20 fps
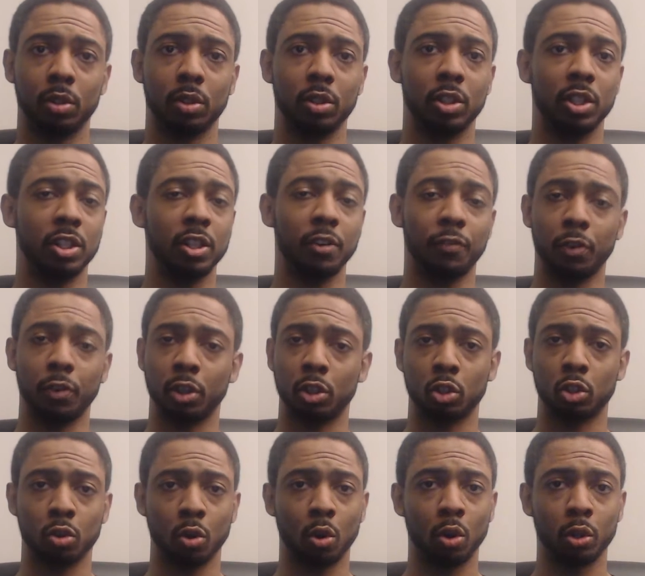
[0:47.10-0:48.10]
the different
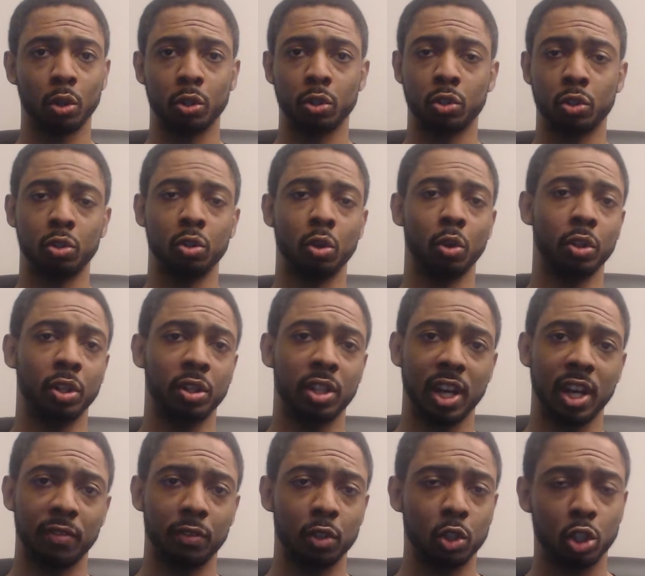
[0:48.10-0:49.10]
controllers. You know that they
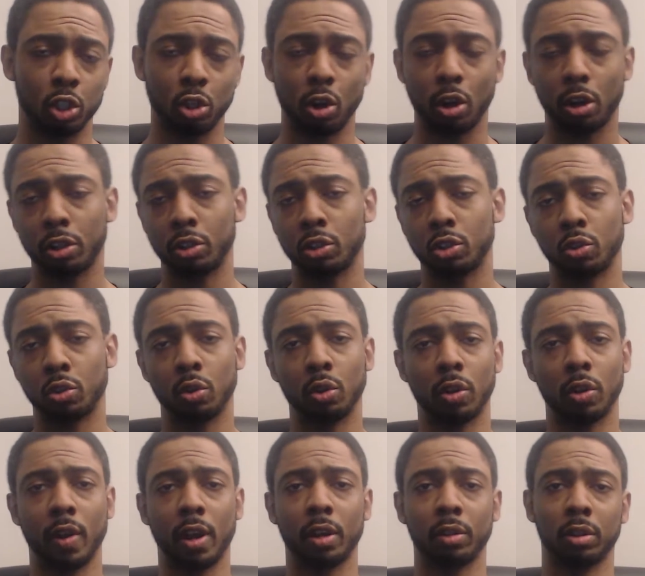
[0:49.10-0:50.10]
have the Shark
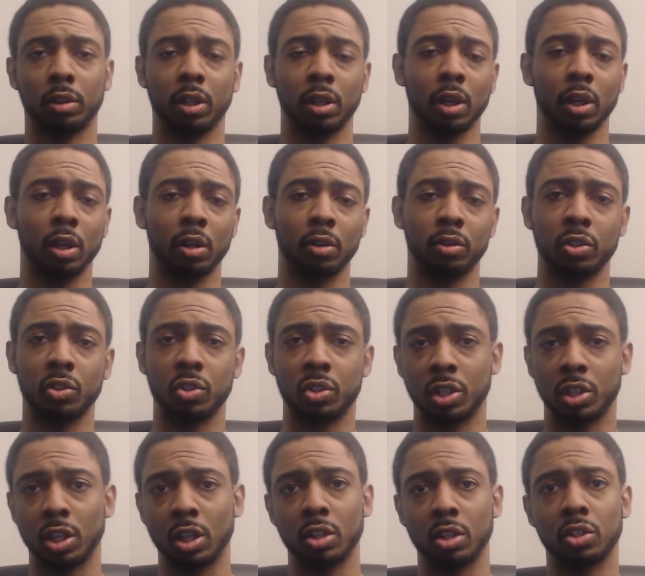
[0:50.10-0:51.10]
controller out there, the
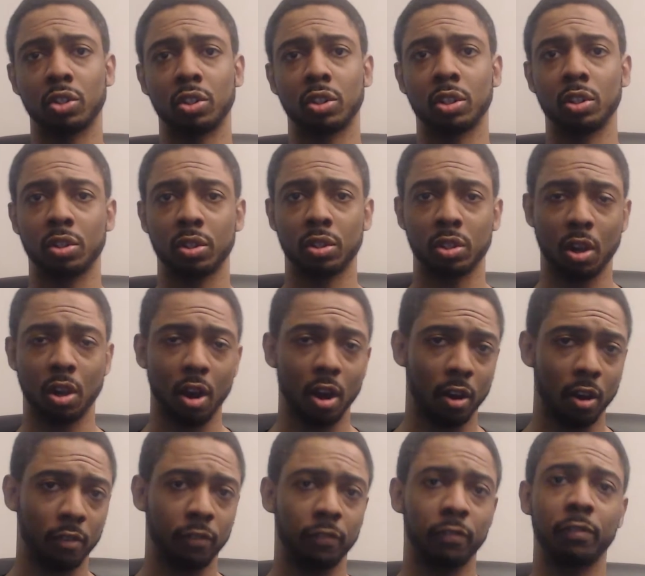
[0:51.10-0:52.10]
Cinch, the
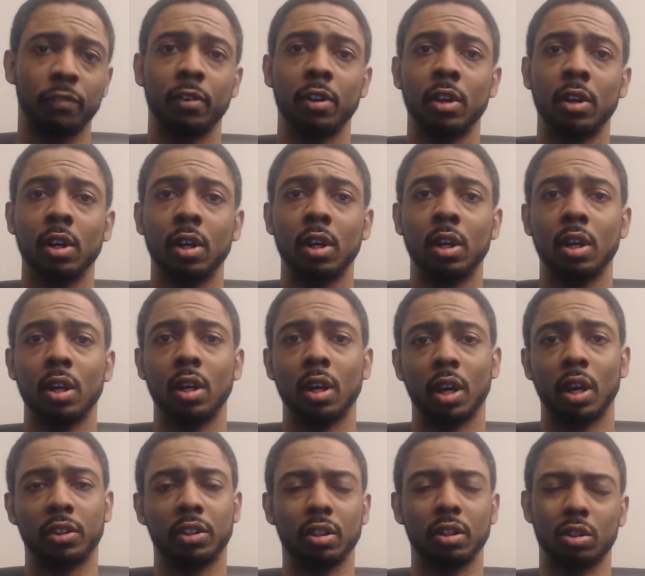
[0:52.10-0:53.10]
Scuff.
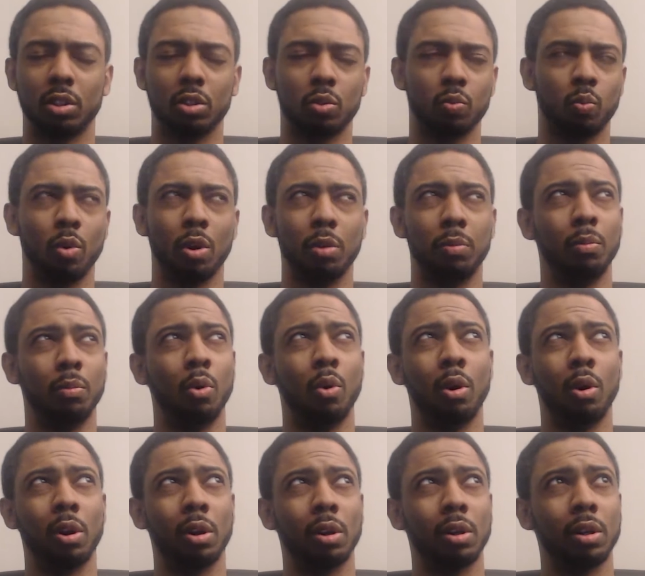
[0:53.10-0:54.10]
I think there's one
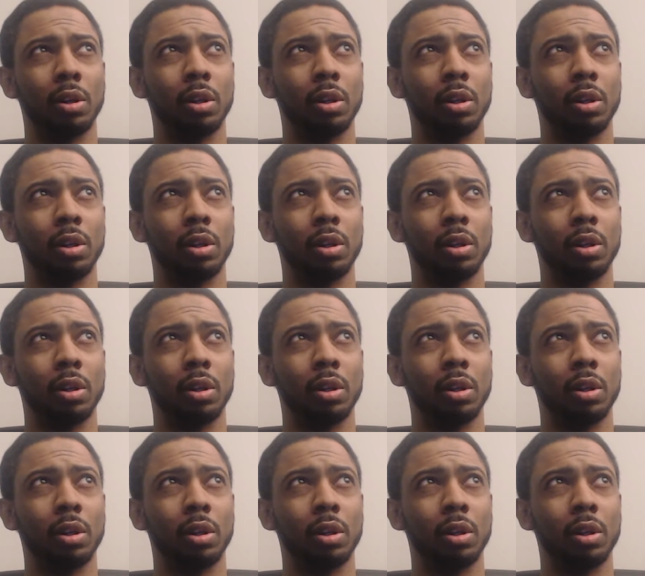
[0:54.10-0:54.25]
more.